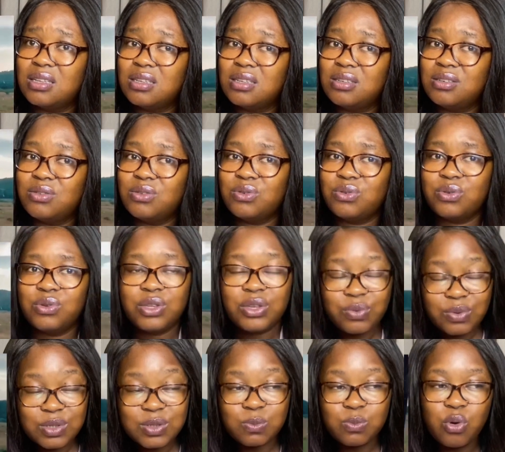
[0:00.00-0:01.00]
no, it
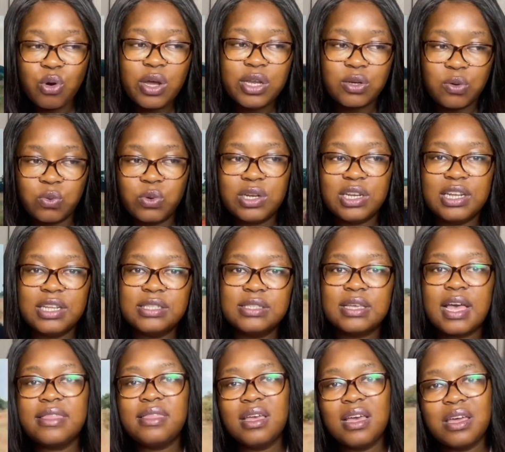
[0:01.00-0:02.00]
was more at Woodlands.
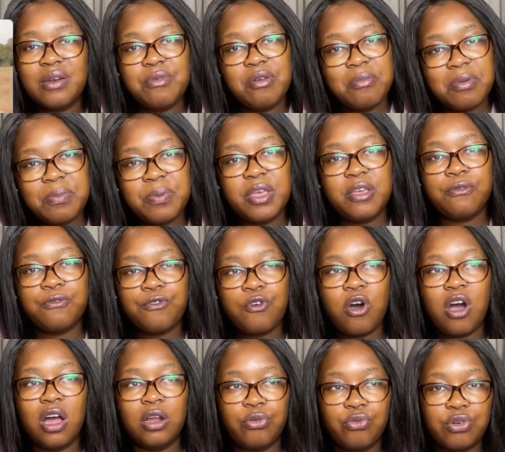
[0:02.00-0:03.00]
I think I remember paying
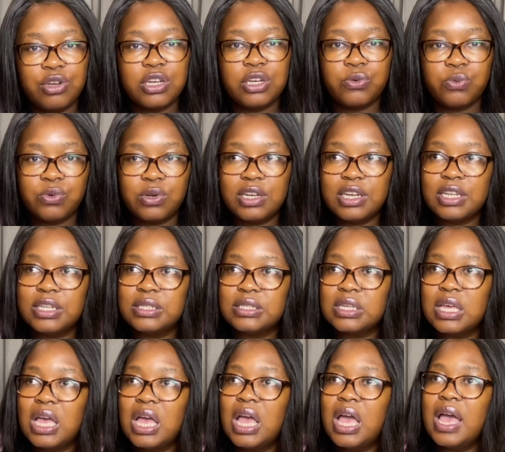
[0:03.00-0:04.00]
400 at Woodlands,
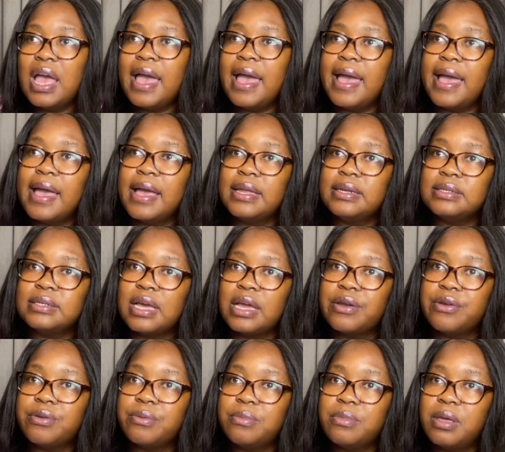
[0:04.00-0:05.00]
and I
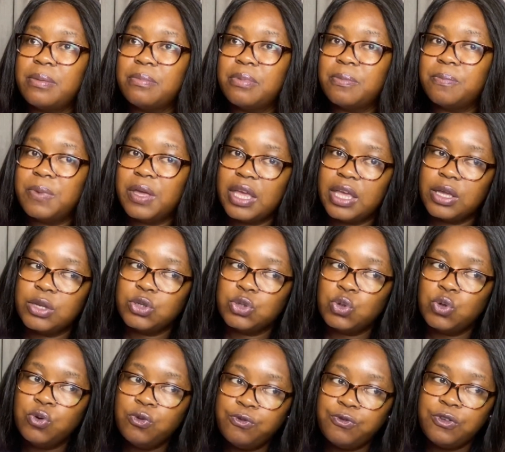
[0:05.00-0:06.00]
remember paying
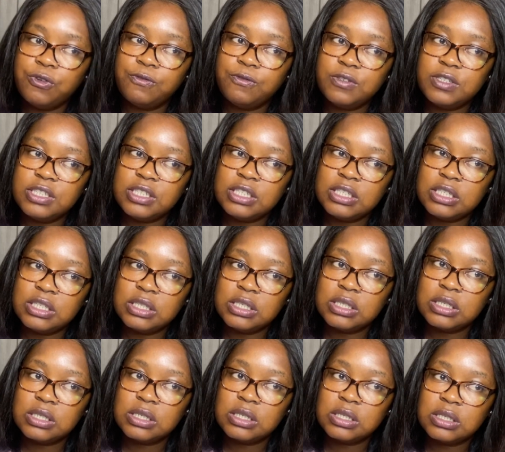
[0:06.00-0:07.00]
250
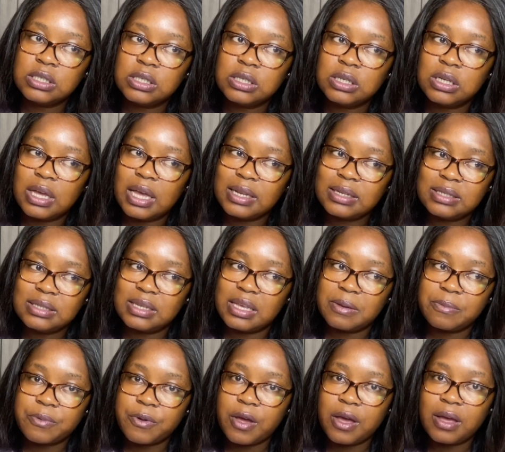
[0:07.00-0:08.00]
at
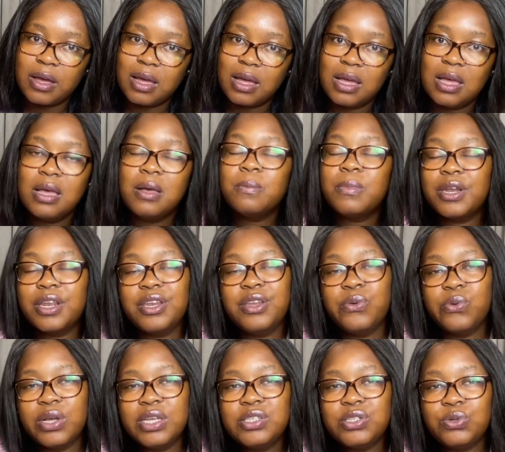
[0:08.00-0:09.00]
Zebra. But
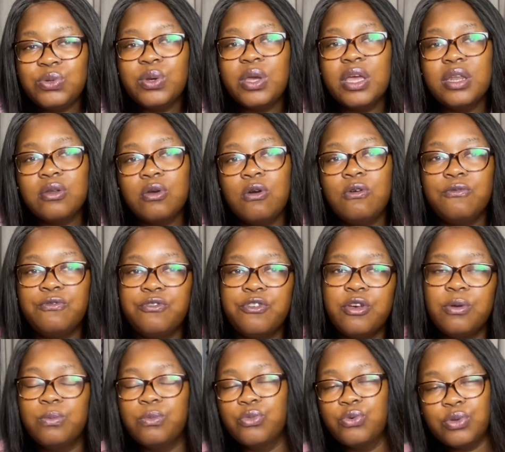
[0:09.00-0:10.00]
anyways, you can
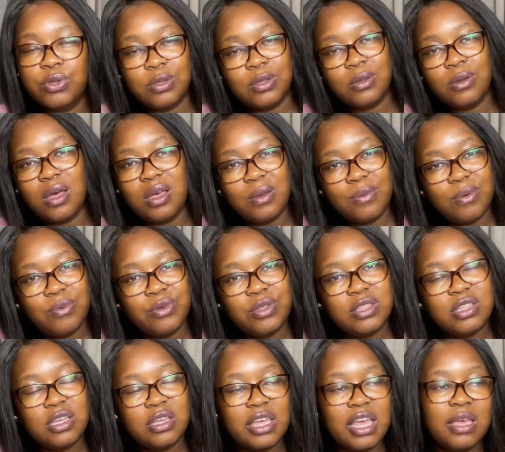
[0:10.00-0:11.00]
confirm with
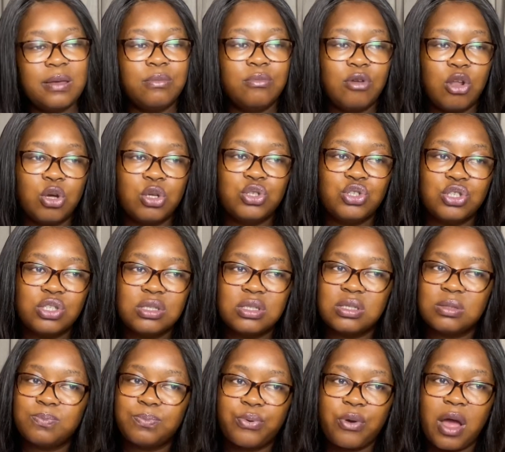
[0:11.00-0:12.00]
the game
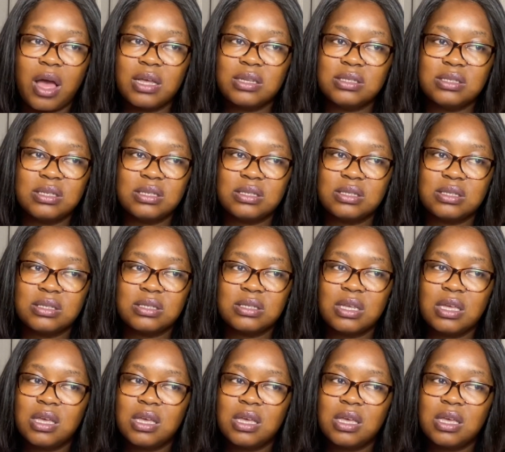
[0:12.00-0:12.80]
lodges prices,